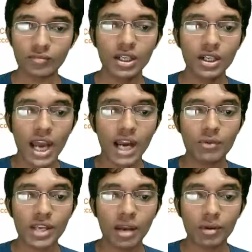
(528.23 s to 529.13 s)
and we
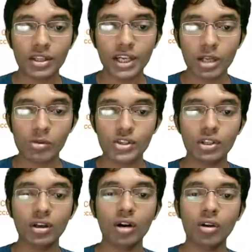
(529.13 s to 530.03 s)
have another AWS
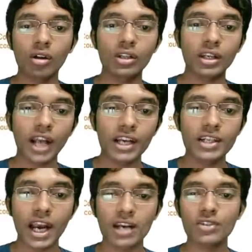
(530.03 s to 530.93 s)
account on the right hand side.